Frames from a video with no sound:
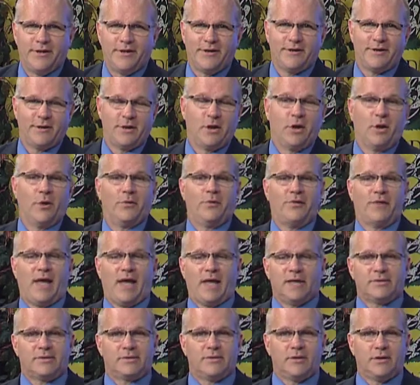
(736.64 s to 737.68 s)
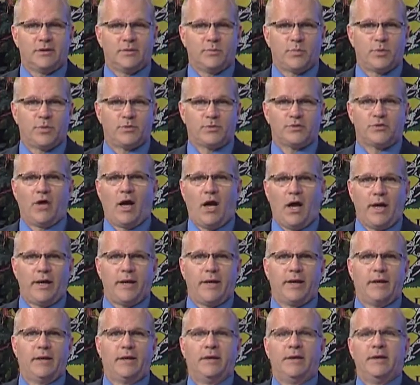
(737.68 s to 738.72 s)
You know, that's the
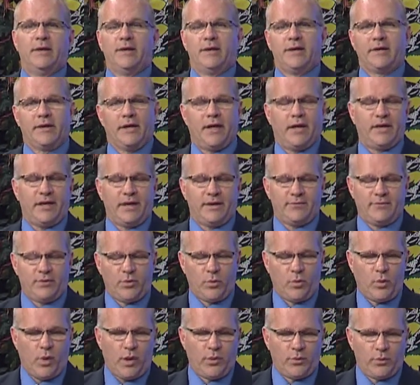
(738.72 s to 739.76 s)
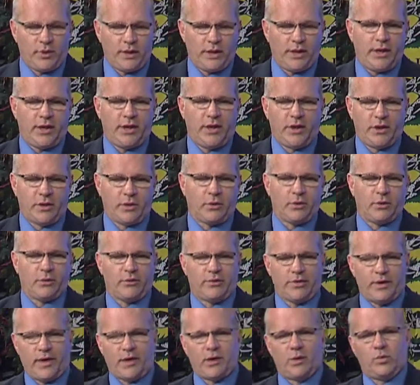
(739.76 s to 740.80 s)
persona. Yet, even when we hear
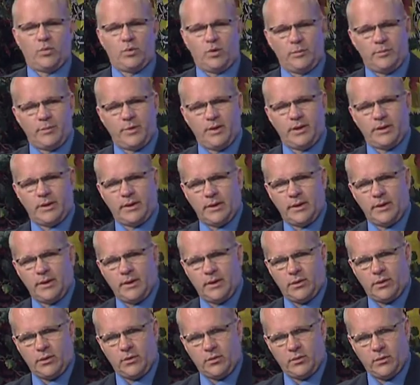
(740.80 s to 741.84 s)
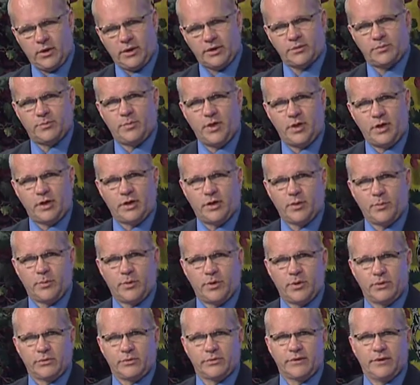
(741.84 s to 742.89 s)
that a woman was being
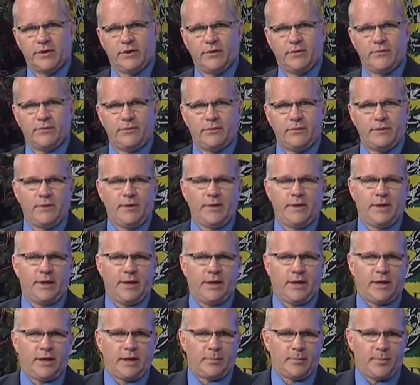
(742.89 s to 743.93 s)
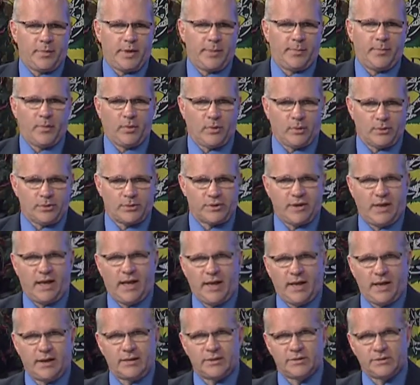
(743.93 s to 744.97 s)
abusive, and people are
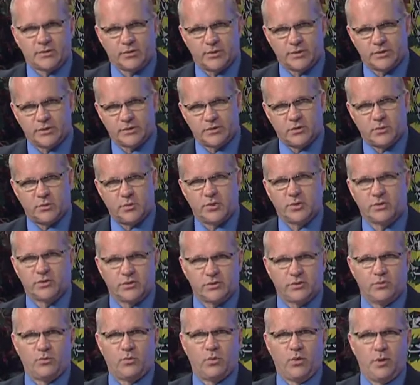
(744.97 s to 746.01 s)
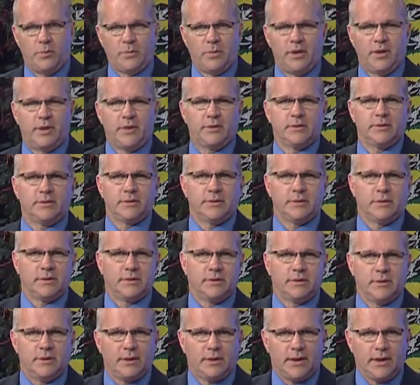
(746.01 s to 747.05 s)
saying this was an abusive woman,
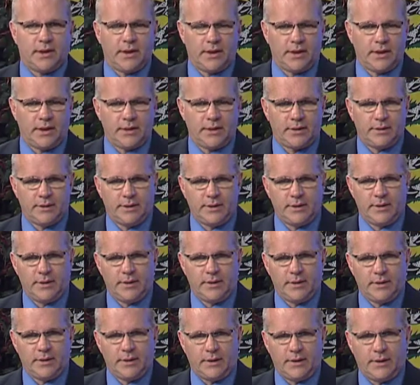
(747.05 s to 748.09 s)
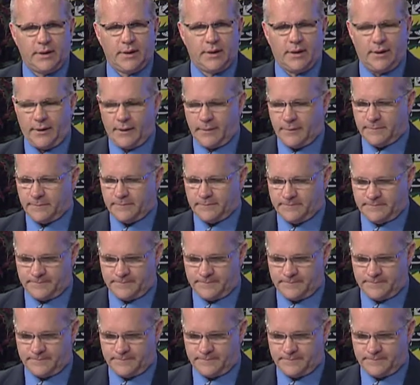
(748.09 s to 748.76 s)
she, and uh,